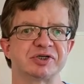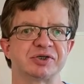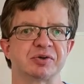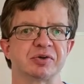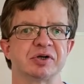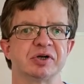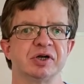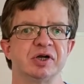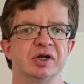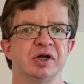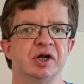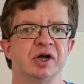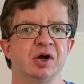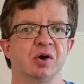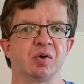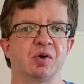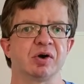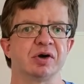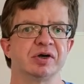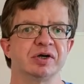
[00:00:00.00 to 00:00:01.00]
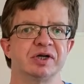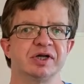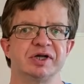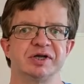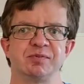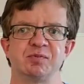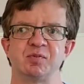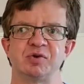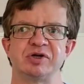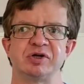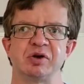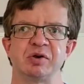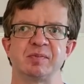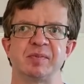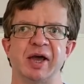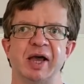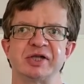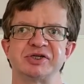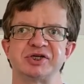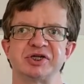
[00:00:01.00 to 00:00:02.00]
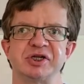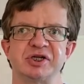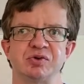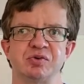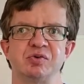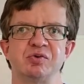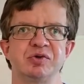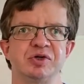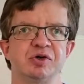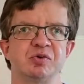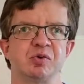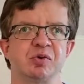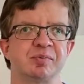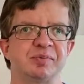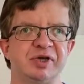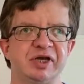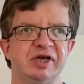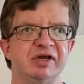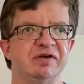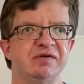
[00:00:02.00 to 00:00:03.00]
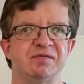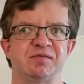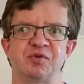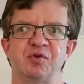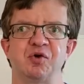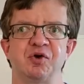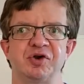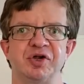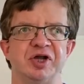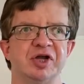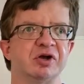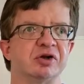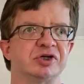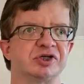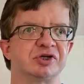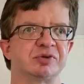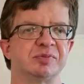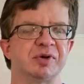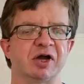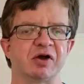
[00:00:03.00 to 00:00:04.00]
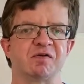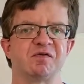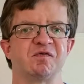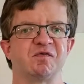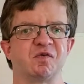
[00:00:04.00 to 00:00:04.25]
Or when you're imagining who you will be 30 years from now,